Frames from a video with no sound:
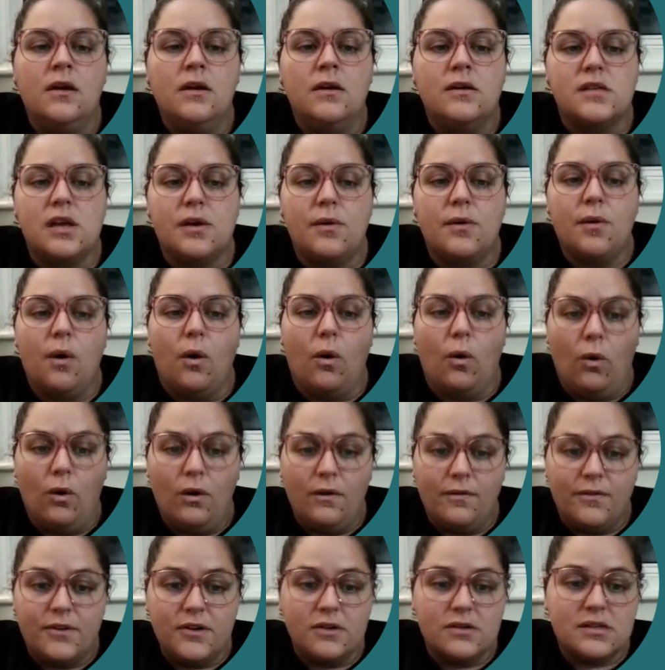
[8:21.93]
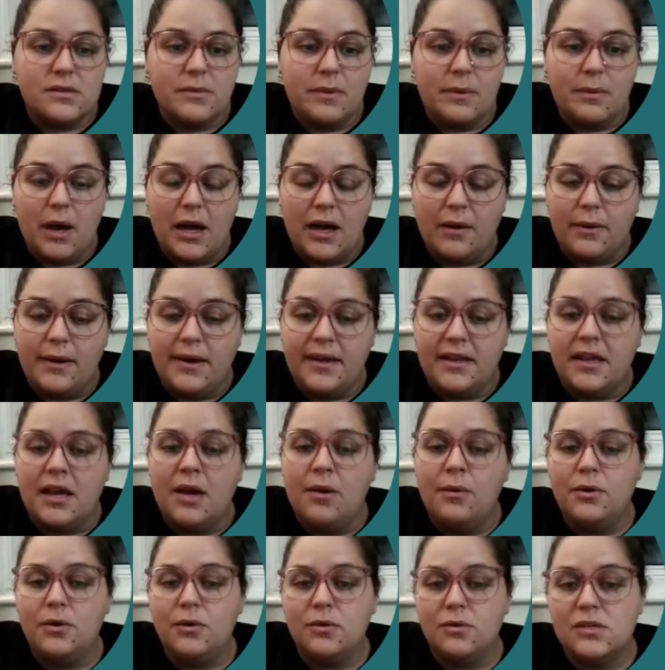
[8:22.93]
So all of the dogs that we work with
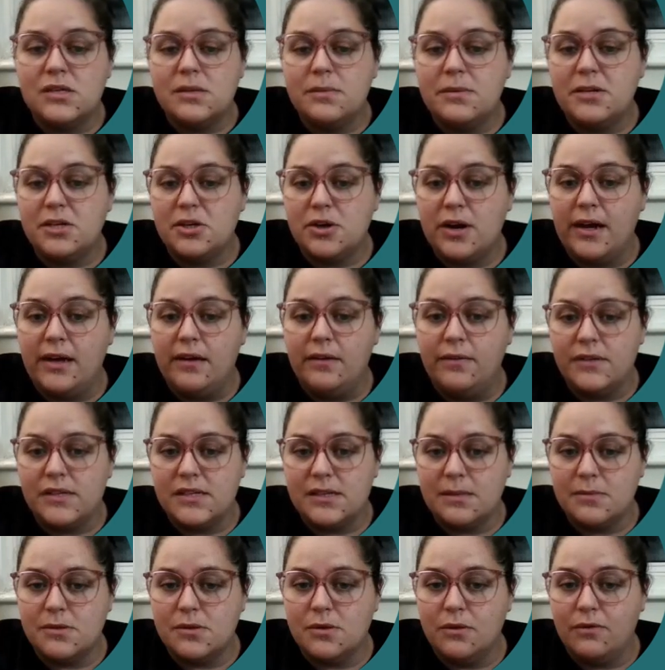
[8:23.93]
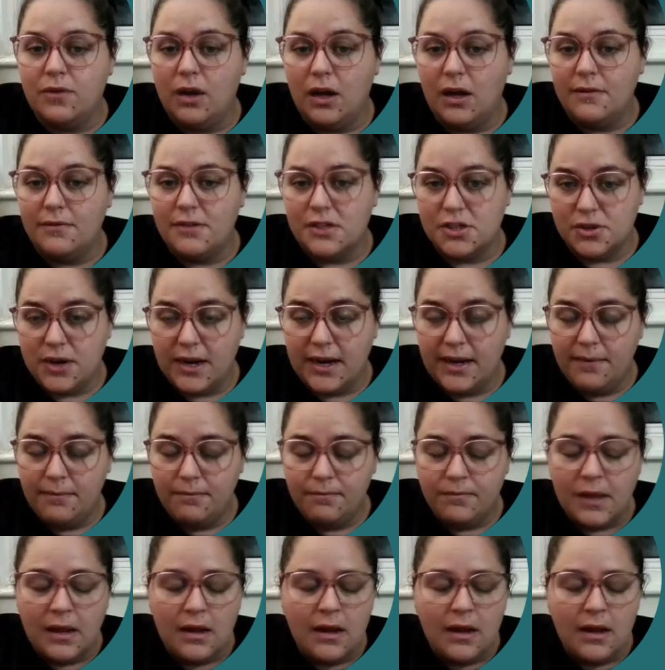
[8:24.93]
would also be trained for some sort of light restraint,